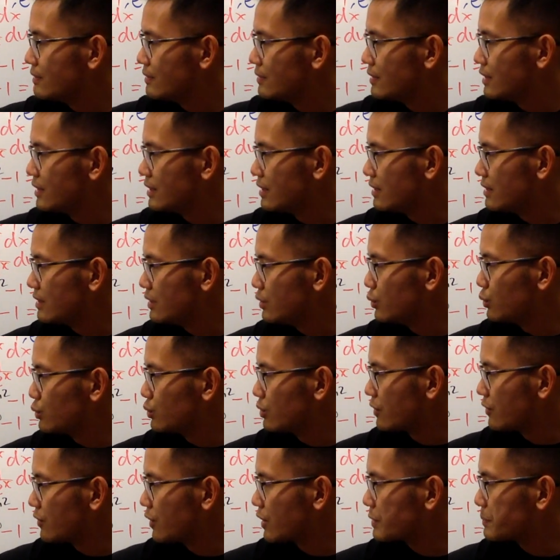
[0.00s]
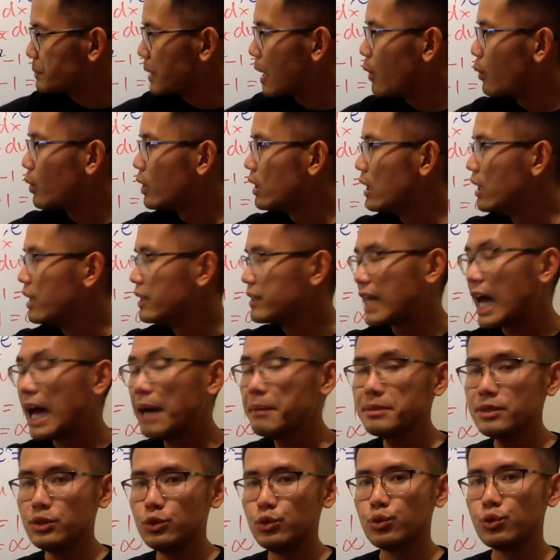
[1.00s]
This is u to the first power
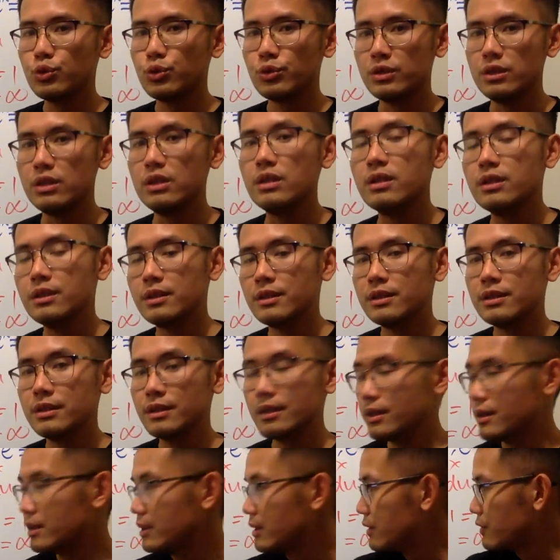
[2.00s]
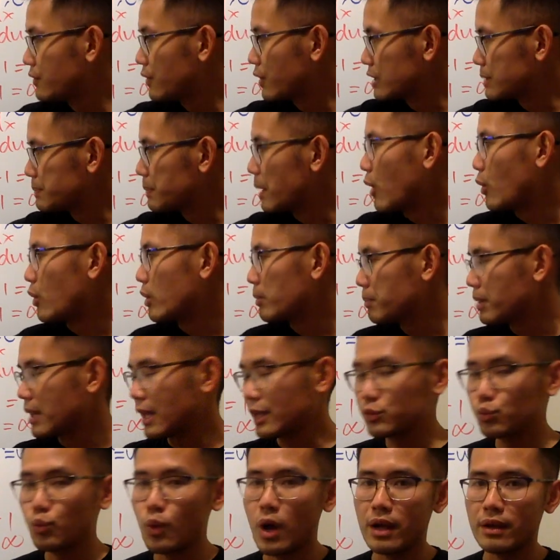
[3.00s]
times u to the first power
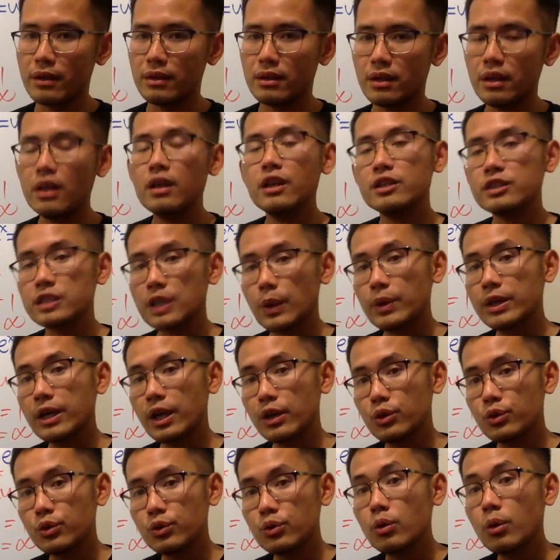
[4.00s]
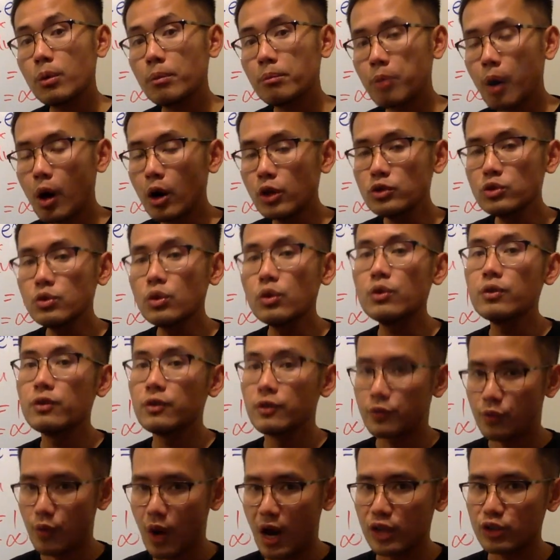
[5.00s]
plus 1. So we can do partial
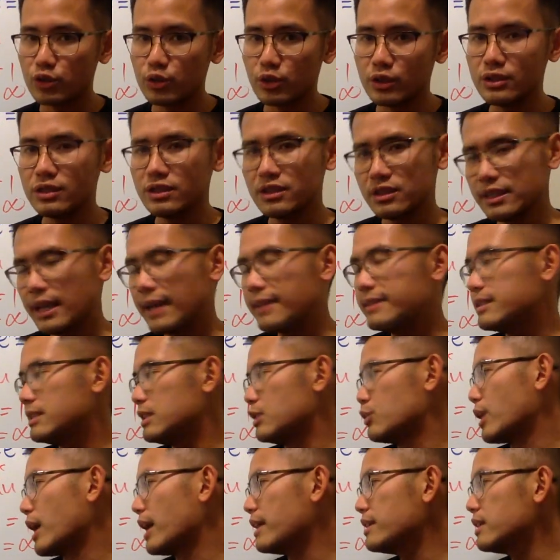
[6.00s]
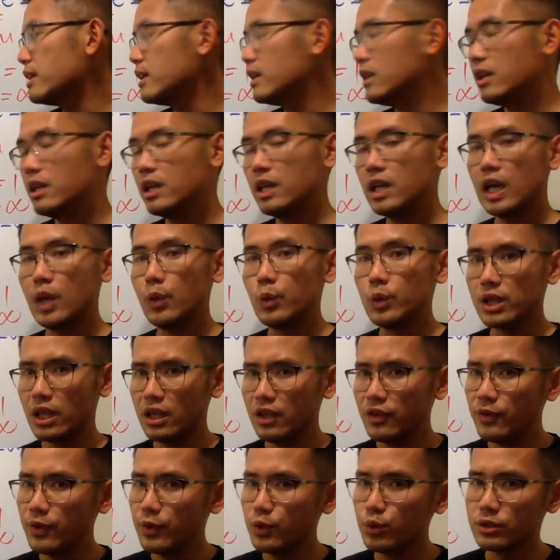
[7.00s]
fractions nicely, right? And we can
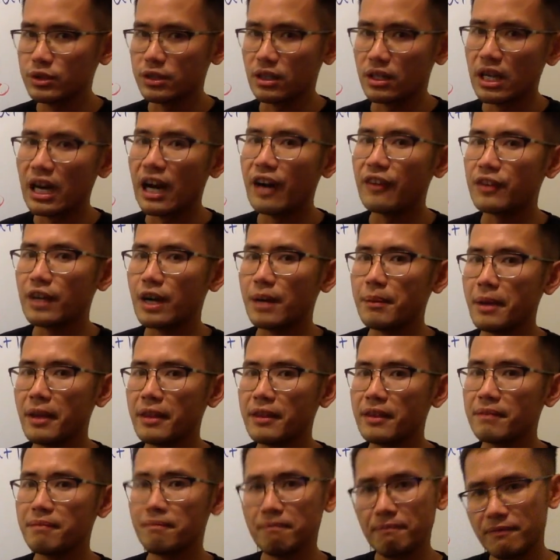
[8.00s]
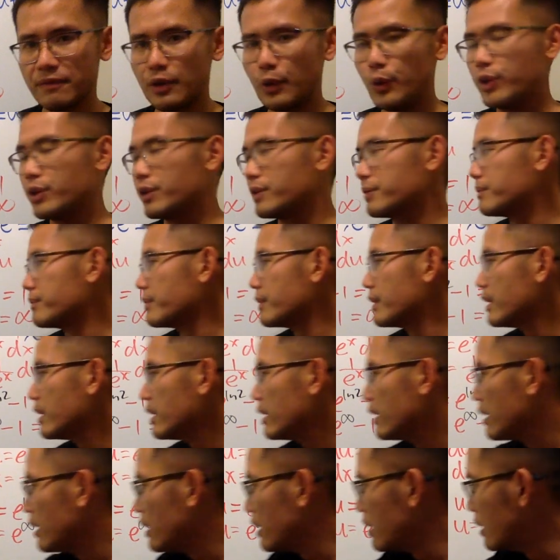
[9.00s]
even use the Kafka method. Very good.
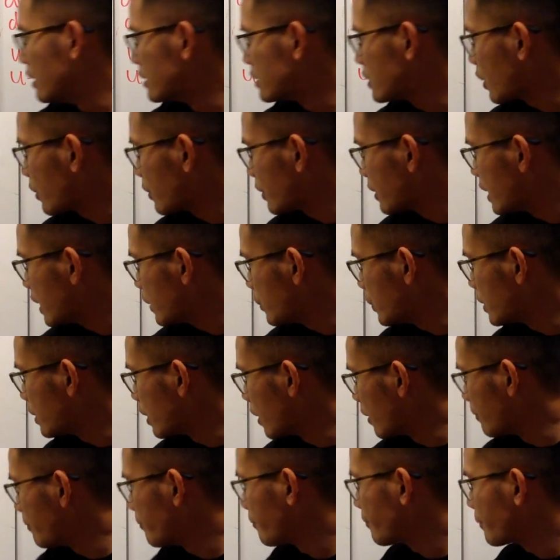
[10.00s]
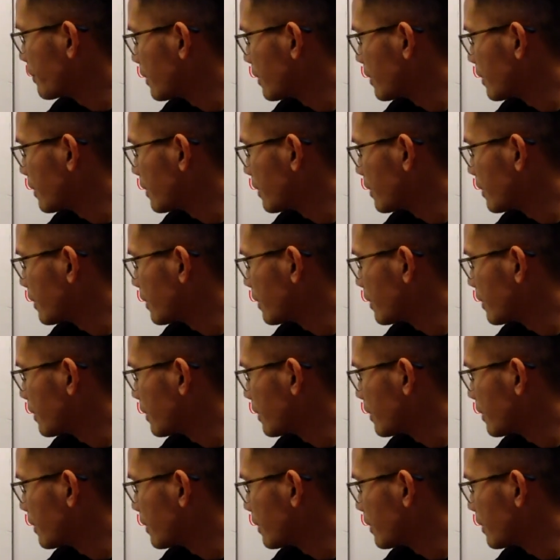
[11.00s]
So here we go.